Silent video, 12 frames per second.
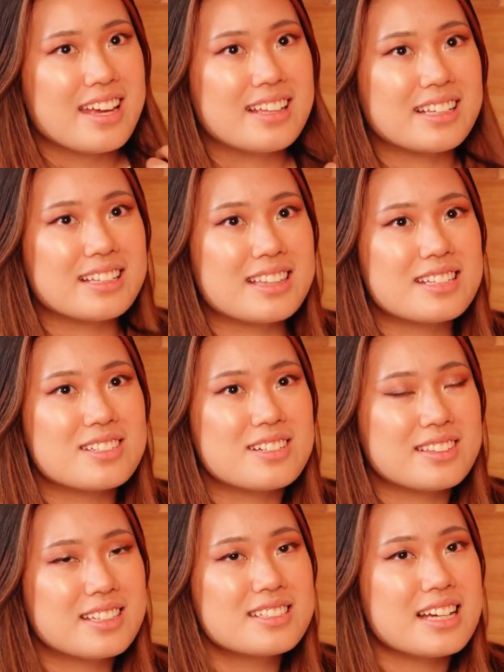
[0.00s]
and like things
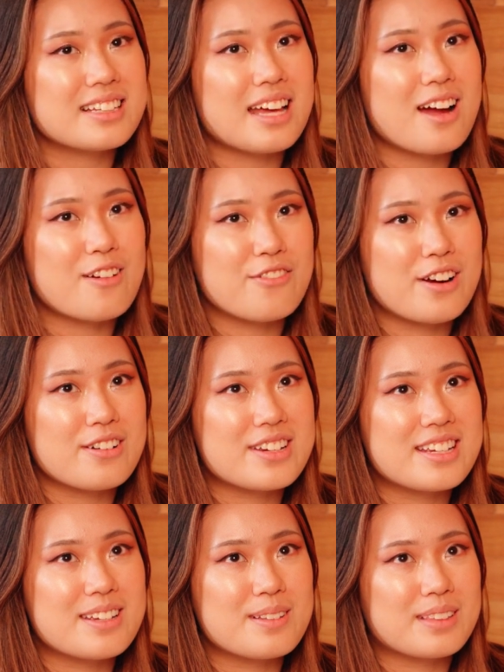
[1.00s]
like that are
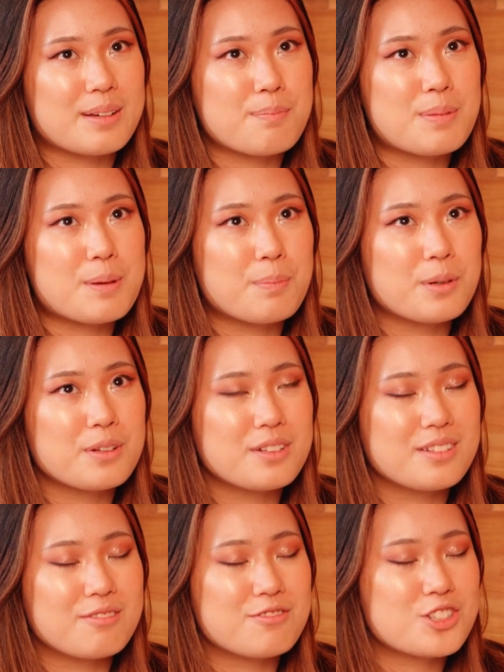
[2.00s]
very like people